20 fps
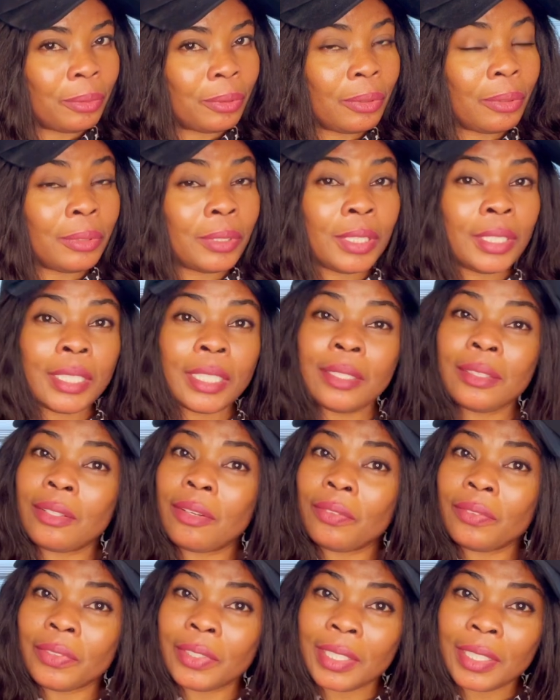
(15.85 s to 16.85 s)
So details
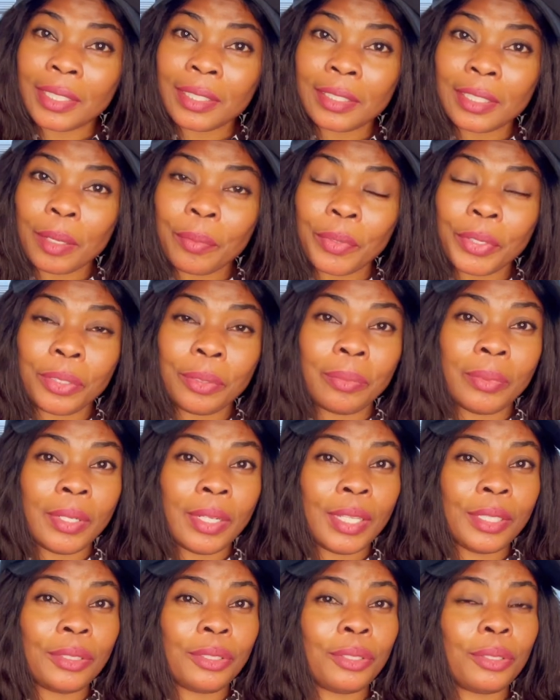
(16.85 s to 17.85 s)
of this, I'm going to be
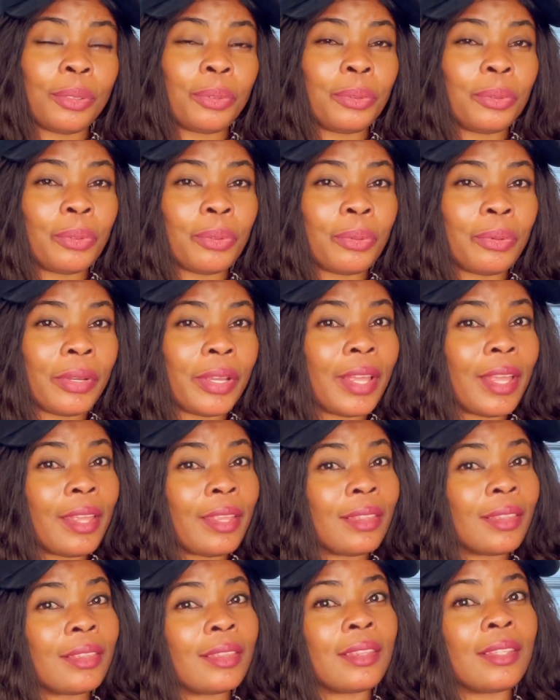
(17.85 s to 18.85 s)
letting you all know
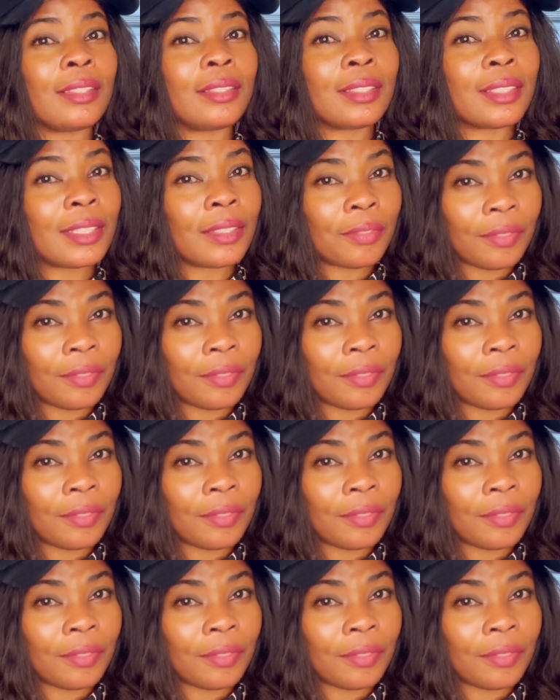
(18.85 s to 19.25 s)
in this